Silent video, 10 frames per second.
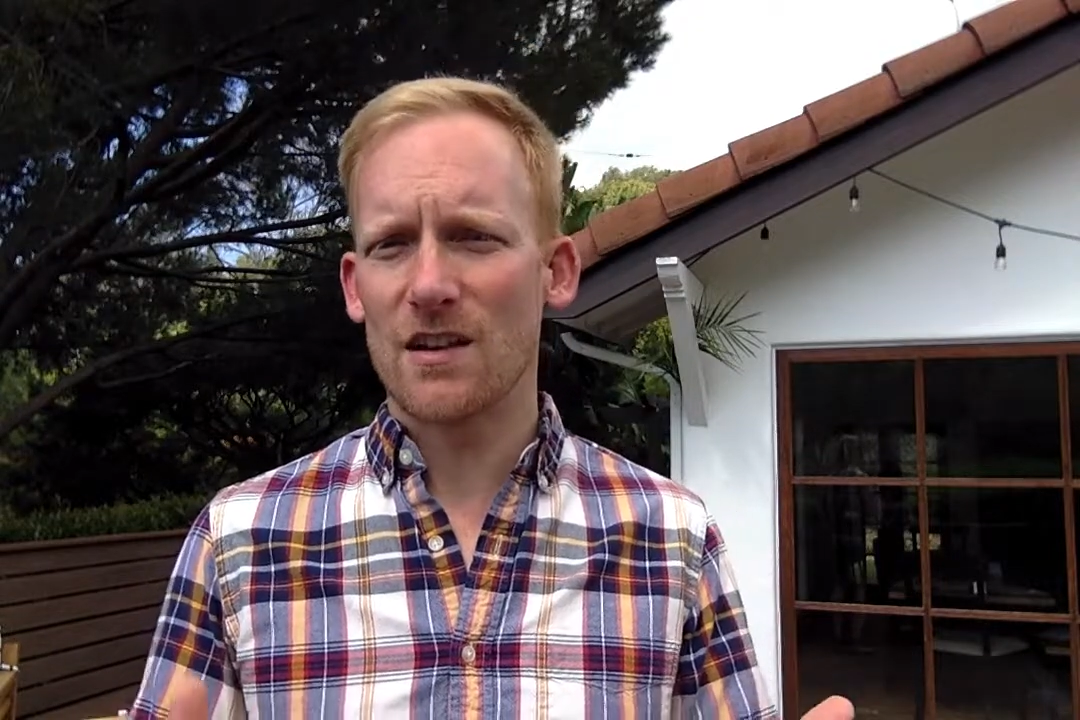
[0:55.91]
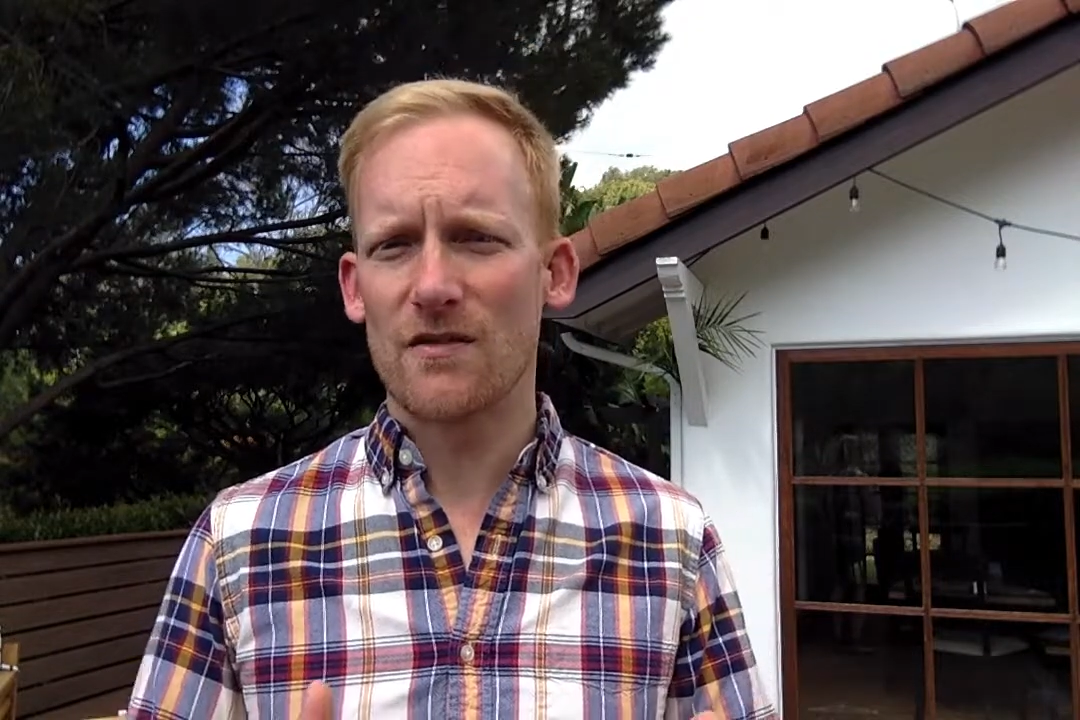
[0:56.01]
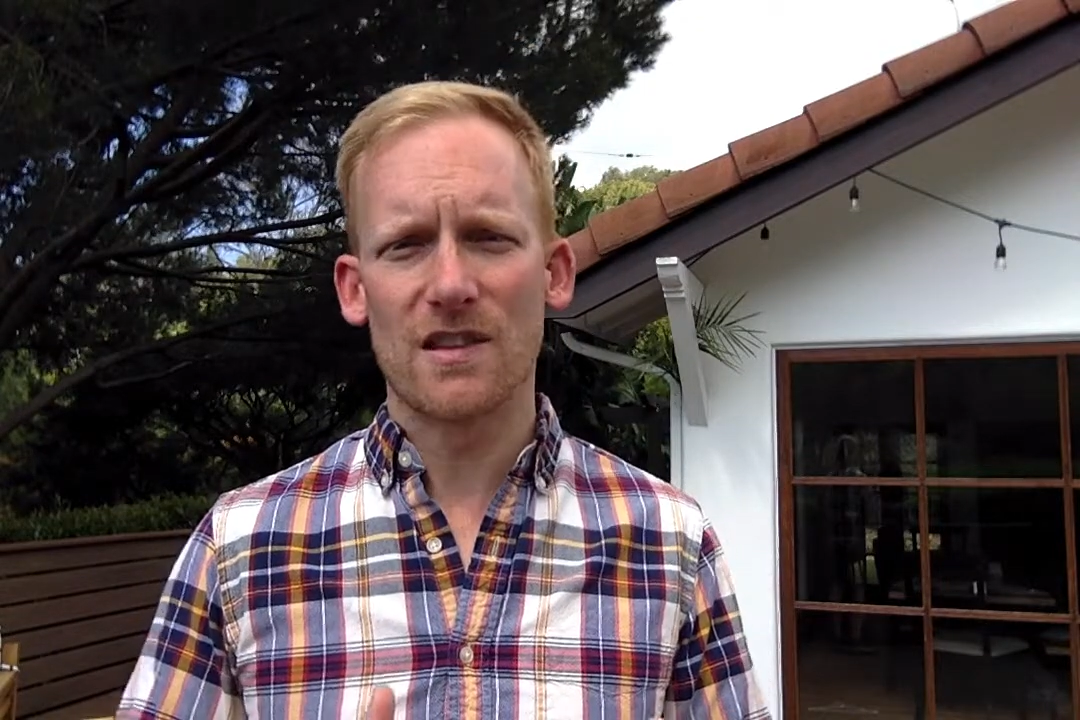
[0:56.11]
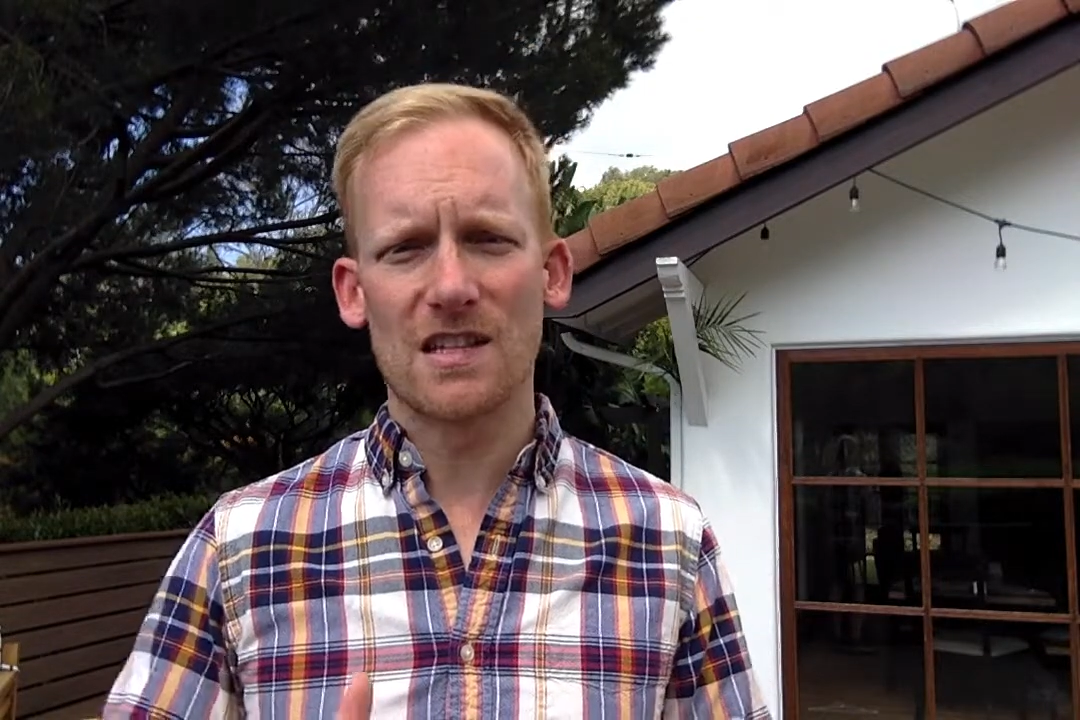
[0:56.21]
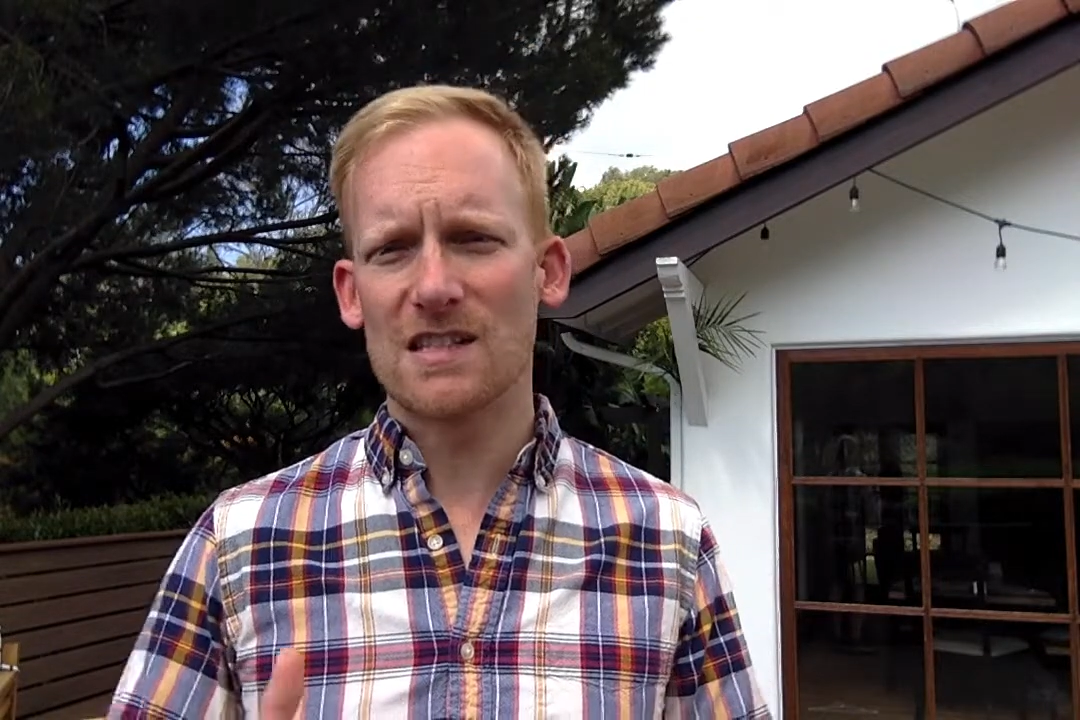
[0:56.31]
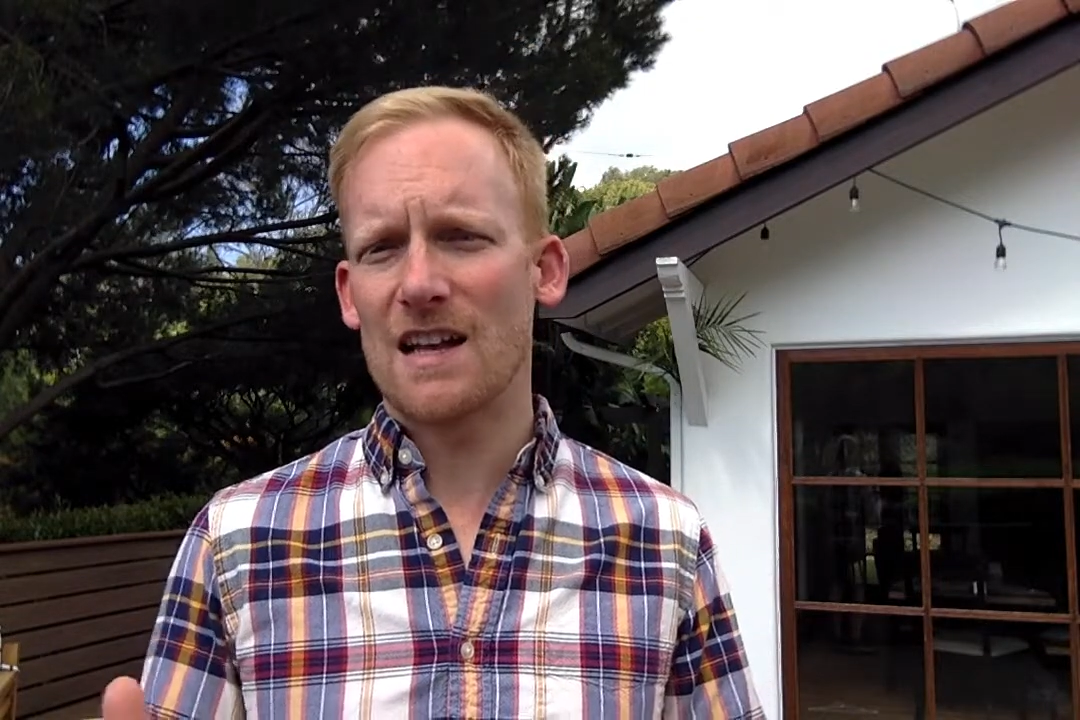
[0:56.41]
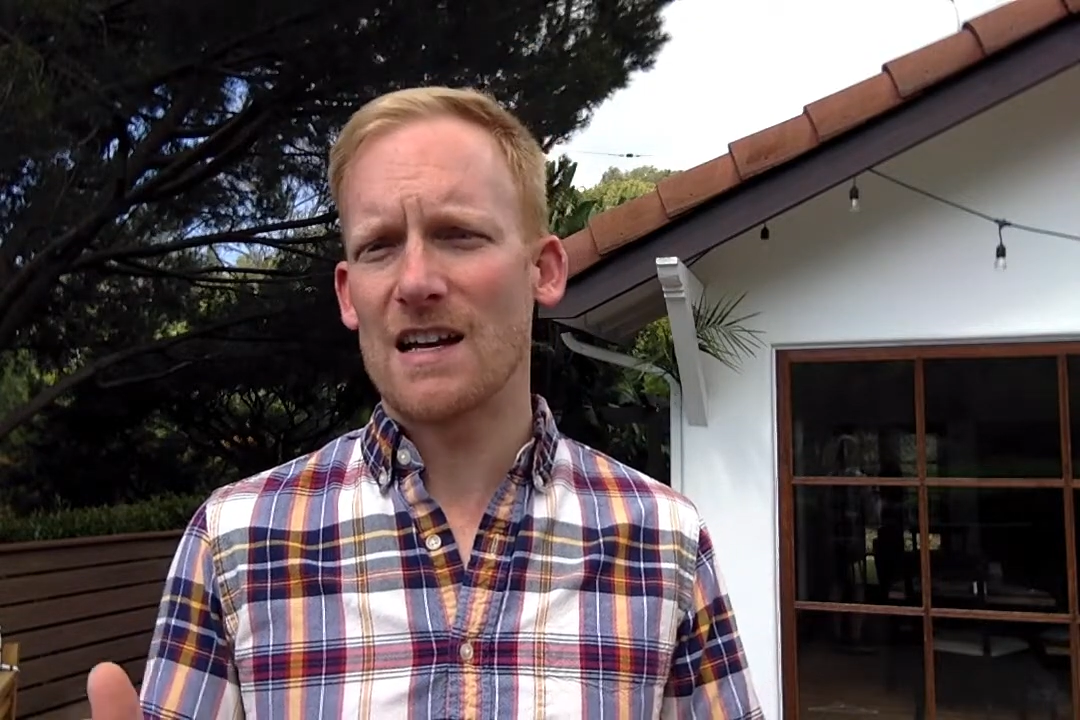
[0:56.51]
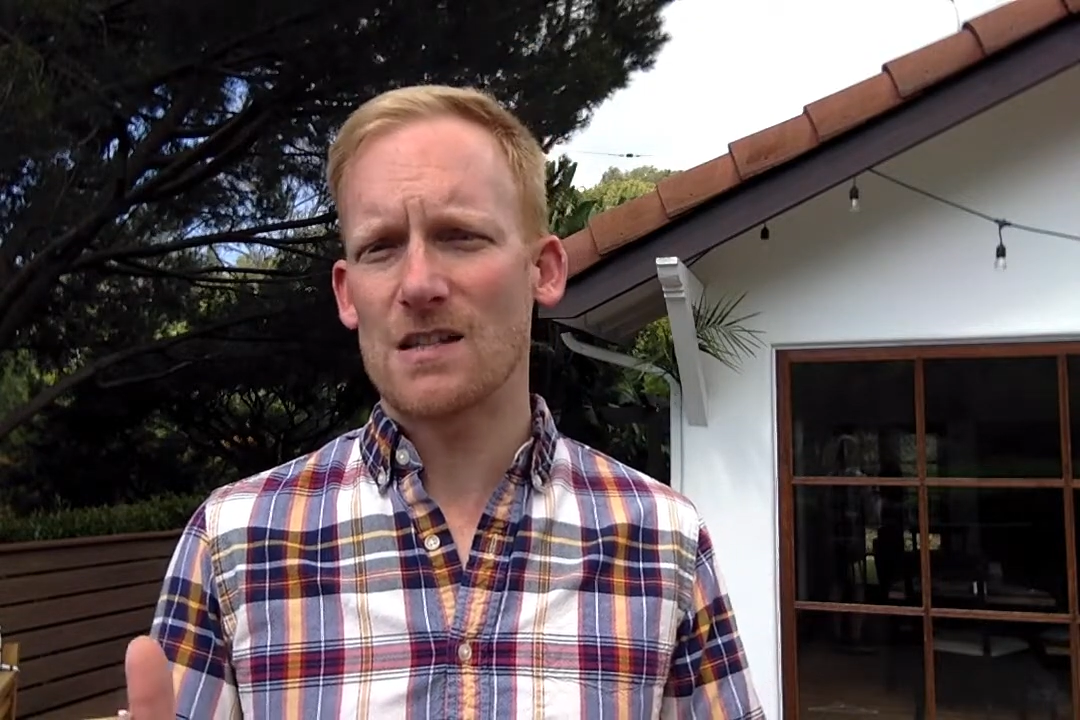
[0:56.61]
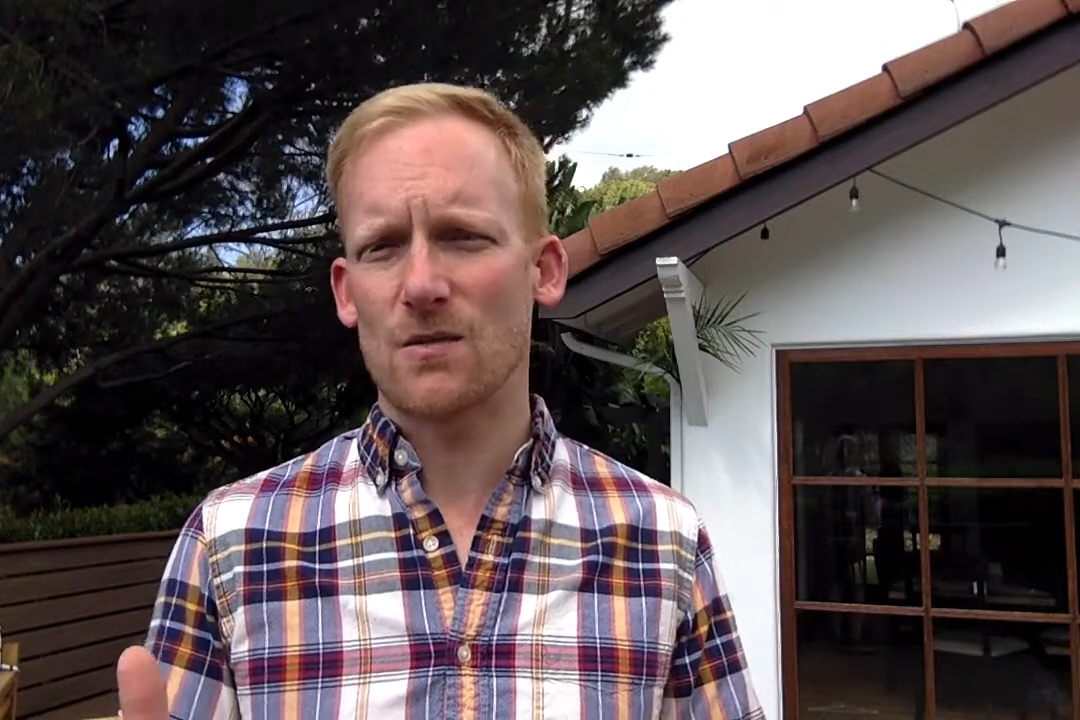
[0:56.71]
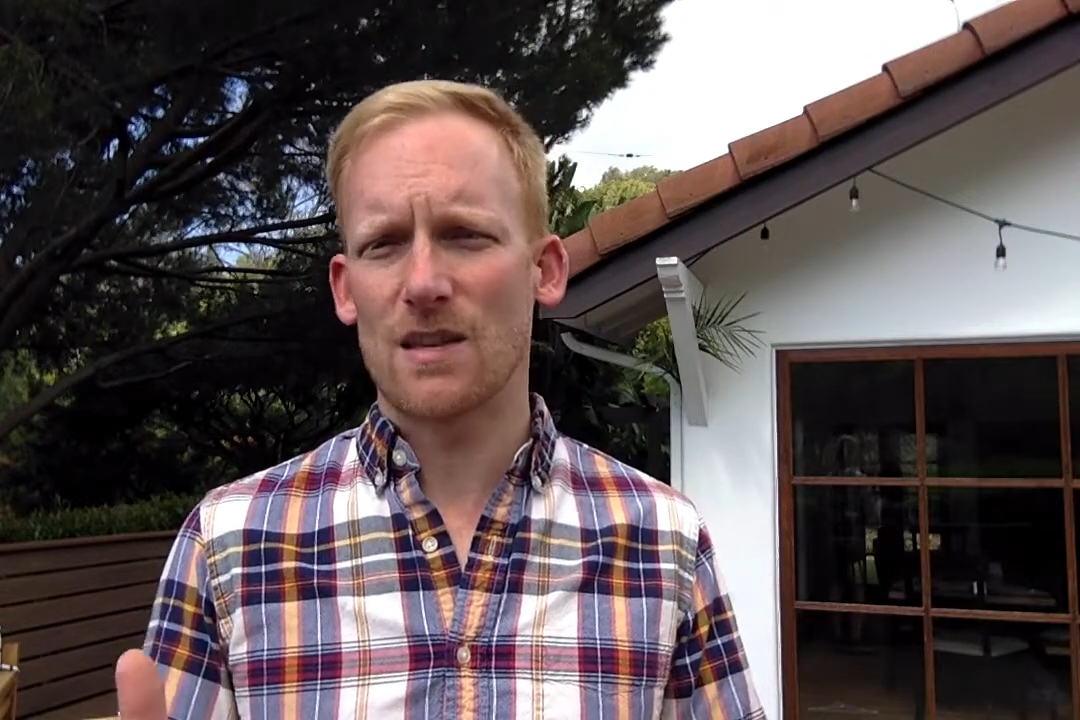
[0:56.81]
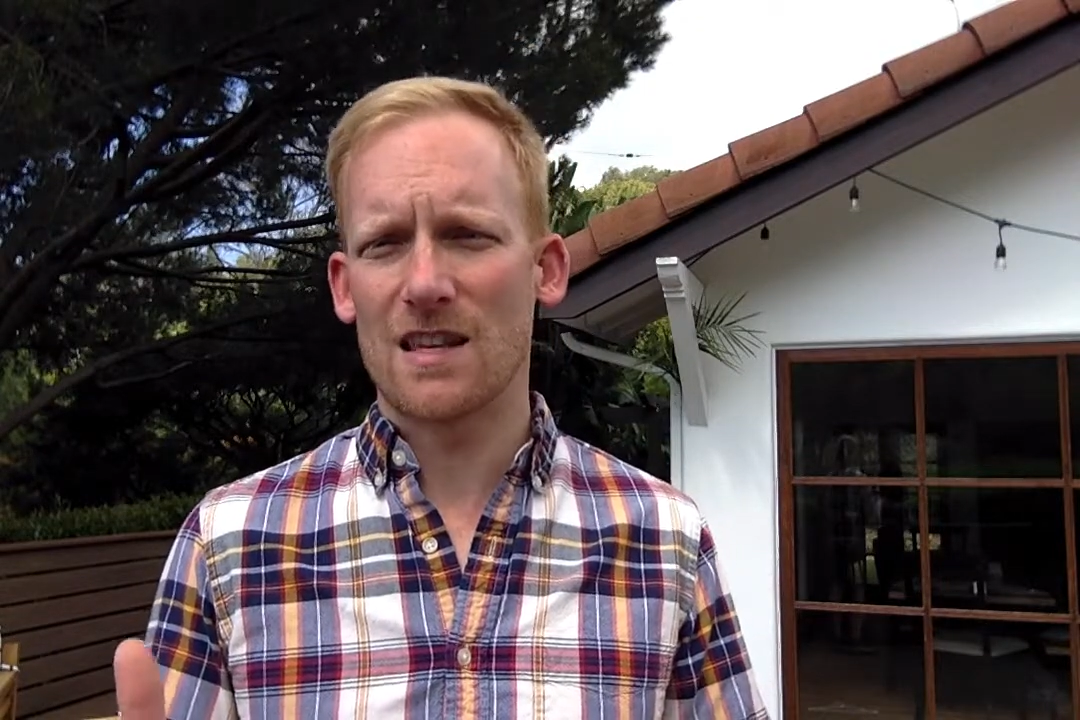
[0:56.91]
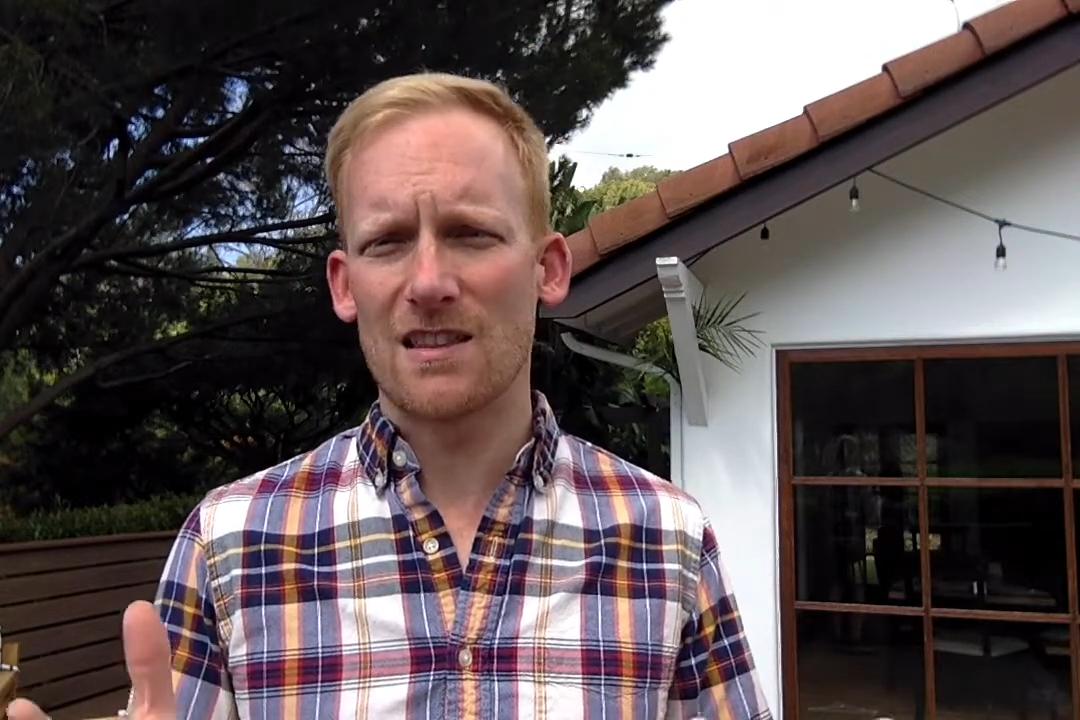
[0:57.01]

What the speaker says: over this last week.